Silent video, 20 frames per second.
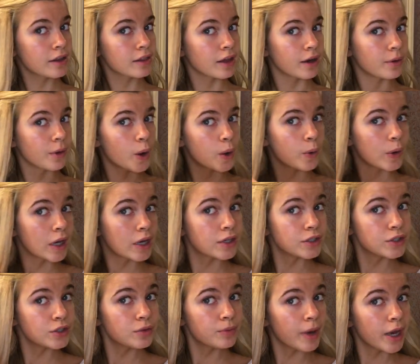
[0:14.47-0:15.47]
That way we can
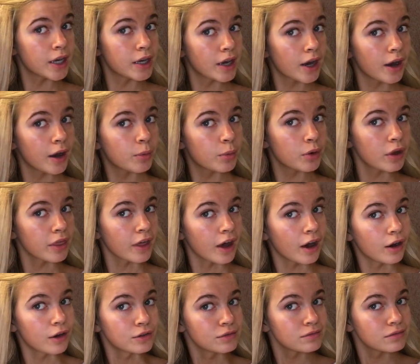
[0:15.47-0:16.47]
do makeup
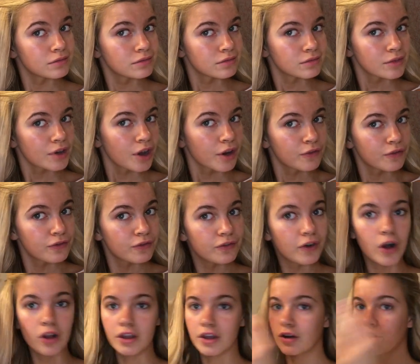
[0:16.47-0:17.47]
without it
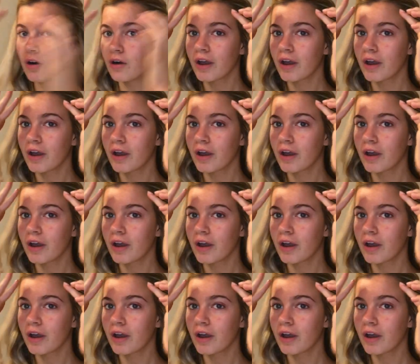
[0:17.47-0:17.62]
falling all.